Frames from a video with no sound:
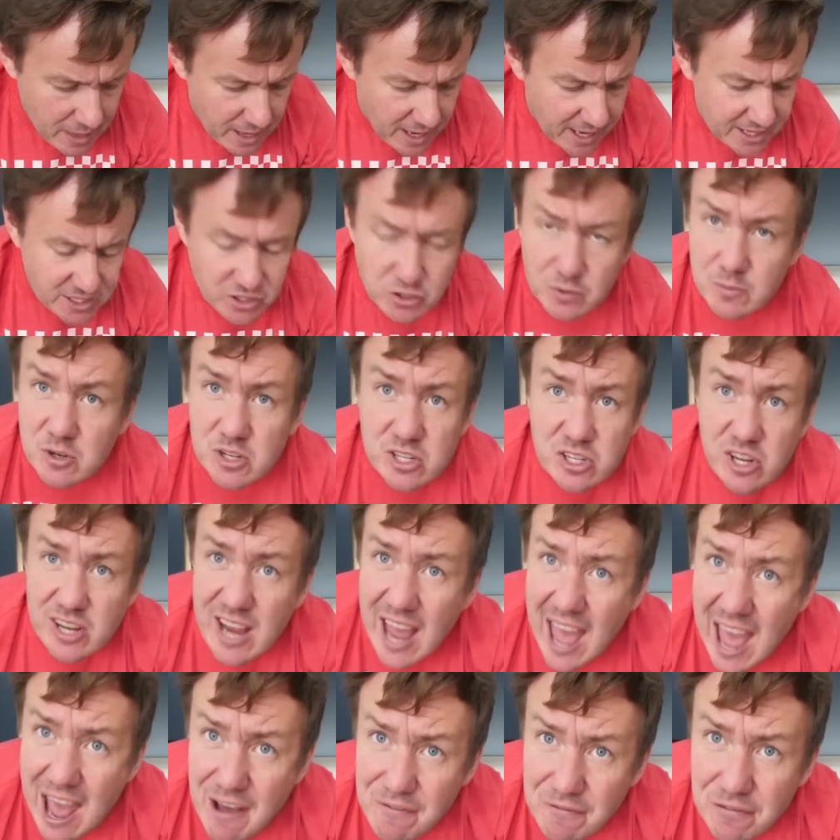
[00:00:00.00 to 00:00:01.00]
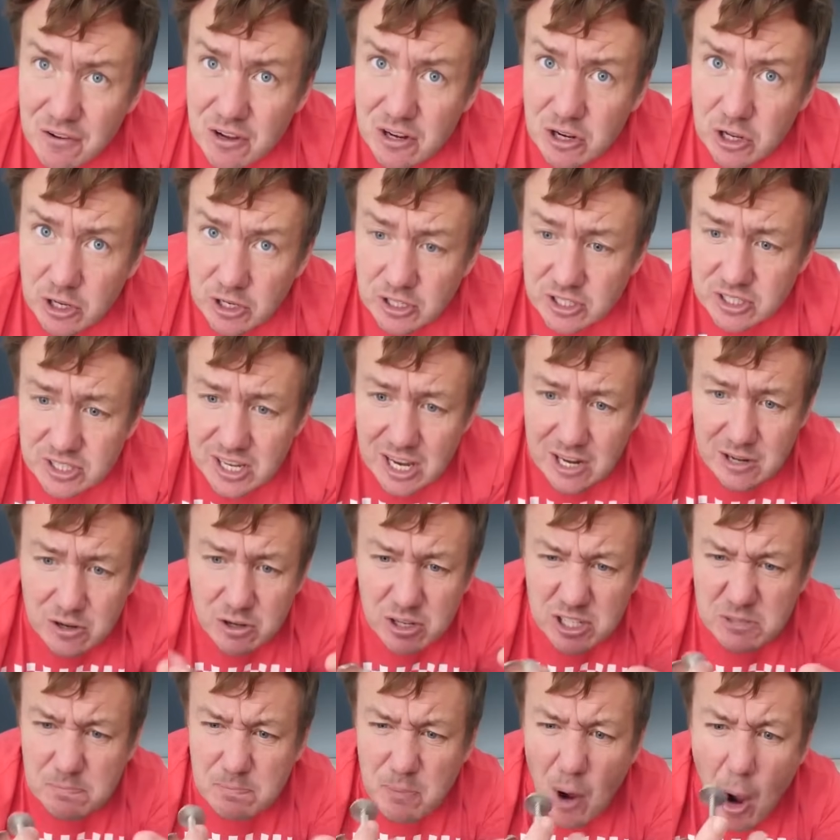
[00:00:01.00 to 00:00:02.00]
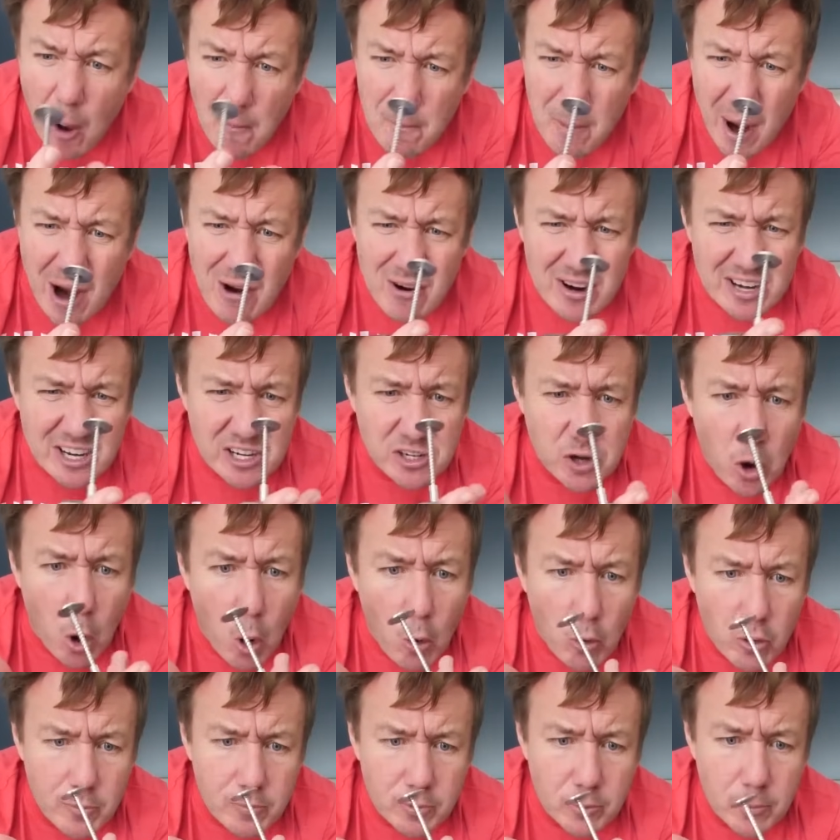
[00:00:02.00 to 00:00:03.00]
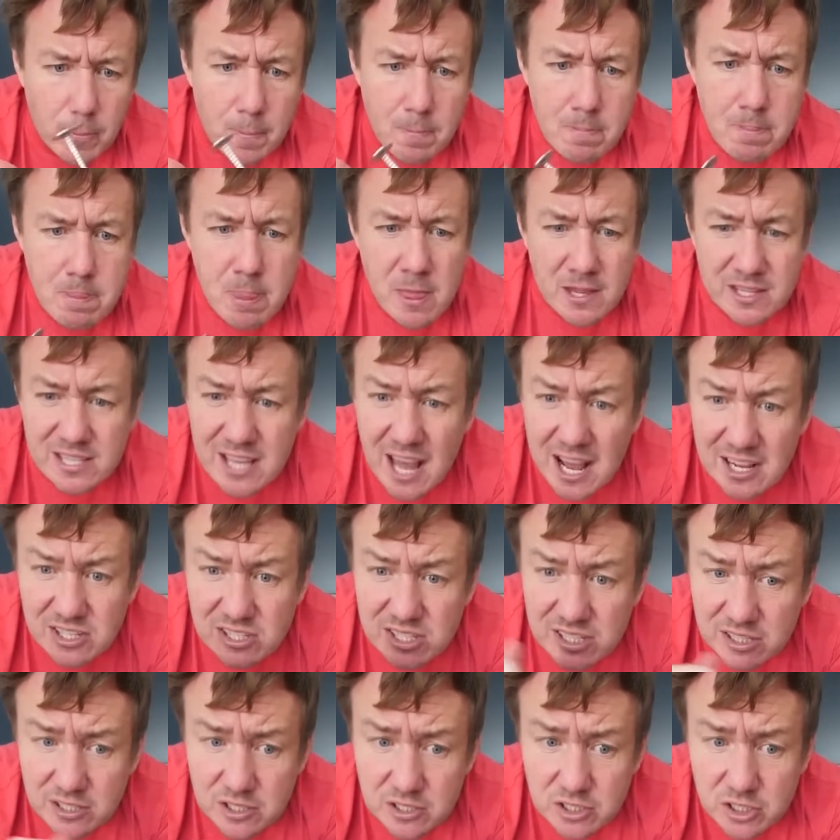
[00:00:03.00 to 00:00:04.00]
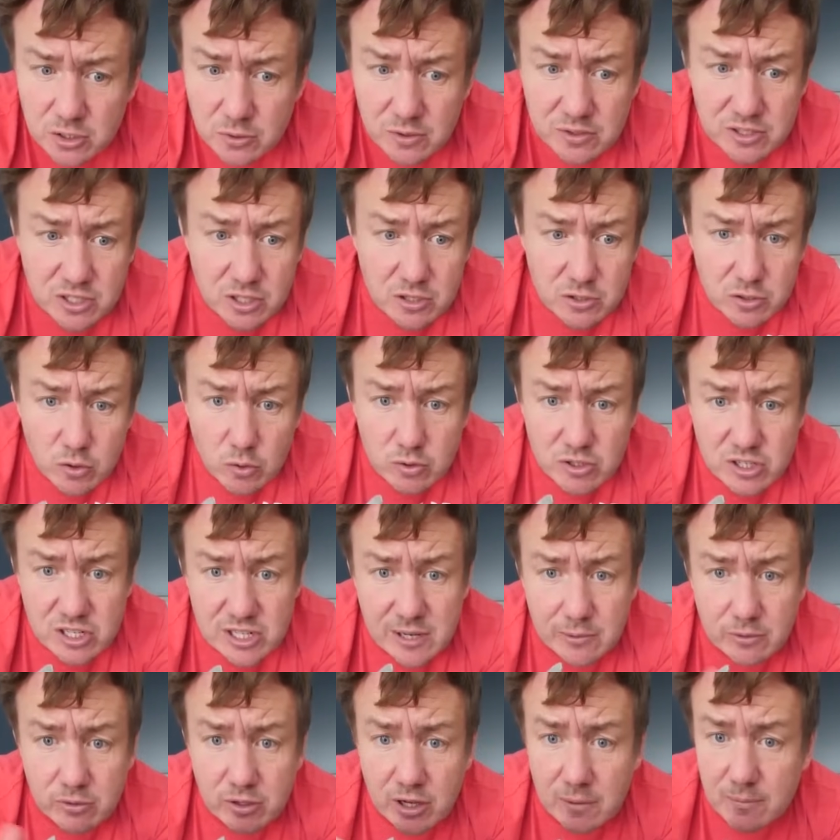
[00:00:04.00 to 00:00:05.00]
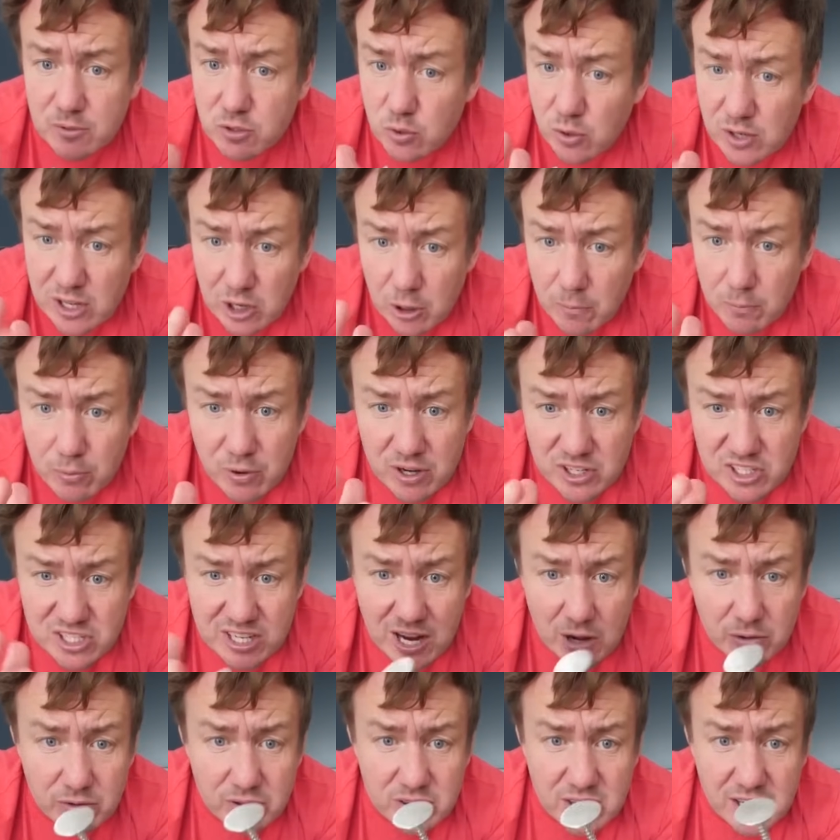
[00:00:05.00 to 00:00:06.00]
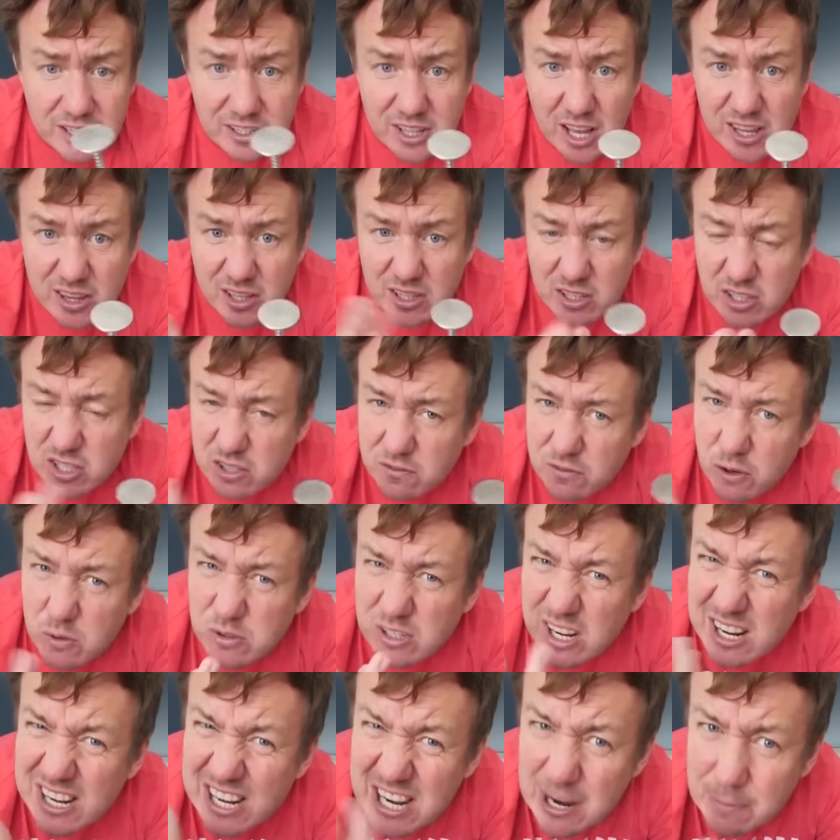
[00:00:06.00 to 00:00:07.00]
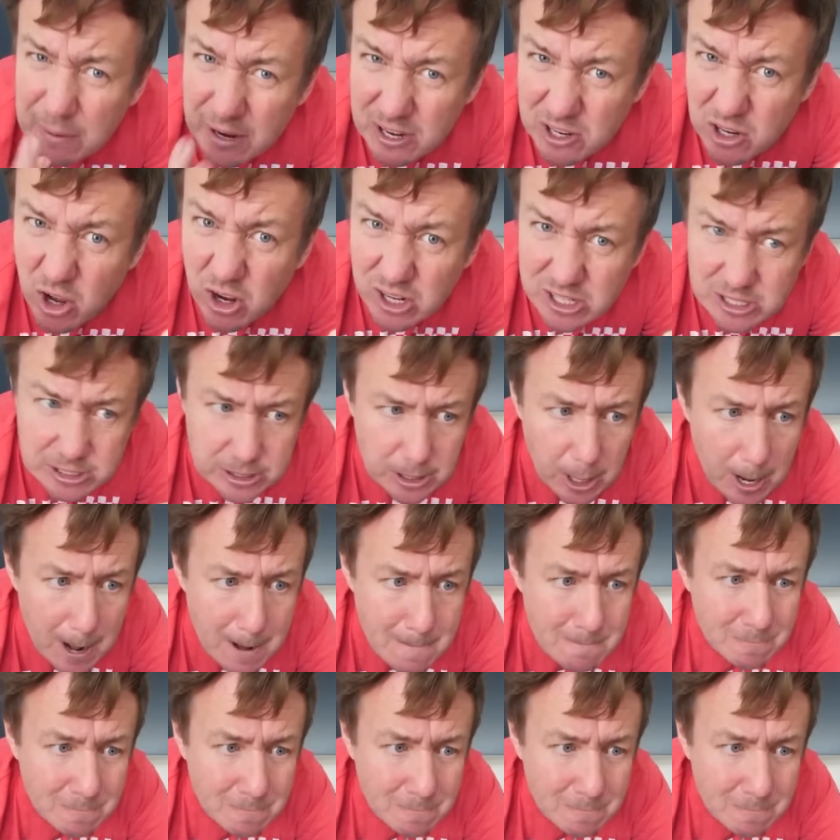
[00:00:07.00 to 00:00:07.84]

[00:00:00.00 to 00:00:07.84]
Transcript: It's almost like effortless. It looks barbaric and horrible. Yes, it could do with some non-slip grips or a little press down thing there that just feels a little bit nicer